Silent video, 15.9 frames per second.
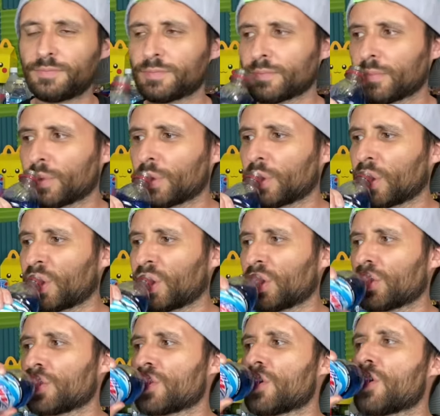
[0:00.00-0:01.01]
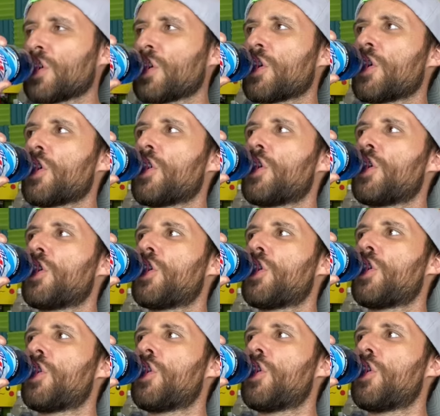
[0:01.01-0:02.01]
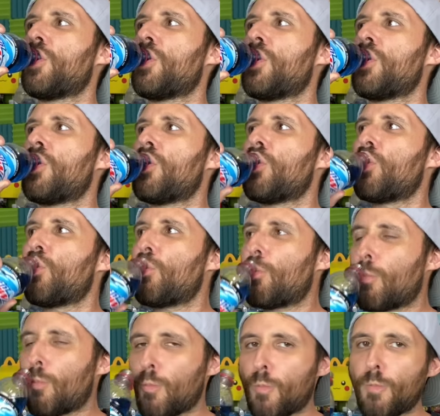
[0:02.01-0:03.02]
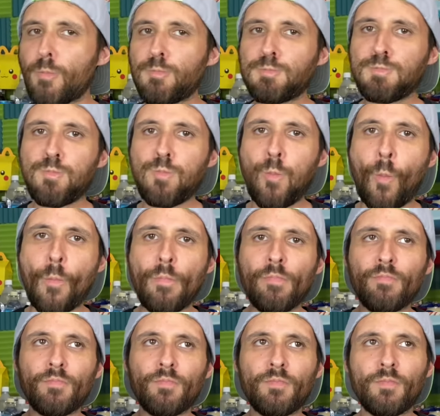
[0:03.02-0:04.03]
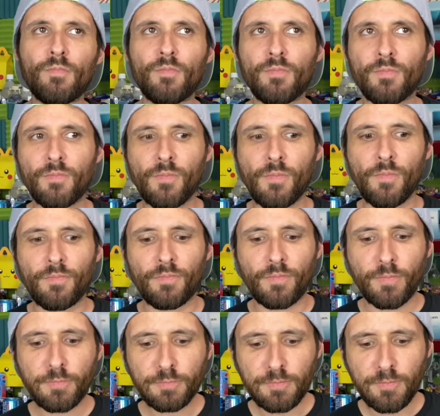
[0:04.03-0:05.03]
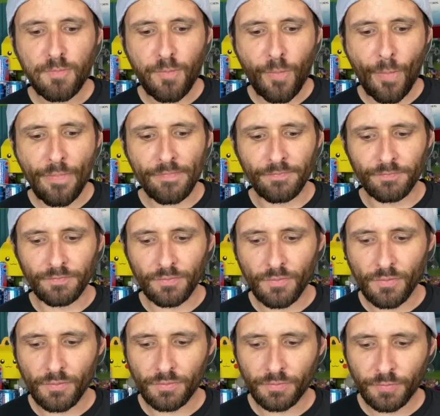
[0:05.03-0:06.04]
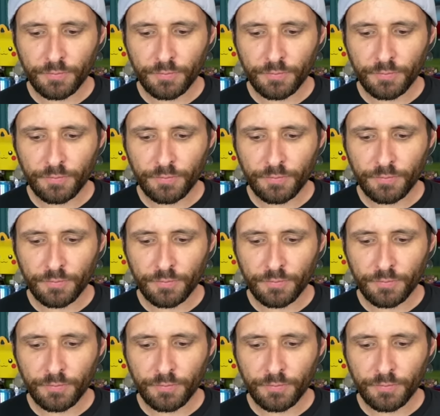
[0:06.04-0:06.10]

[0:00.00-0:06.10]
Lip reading: No one is speaking in this clip.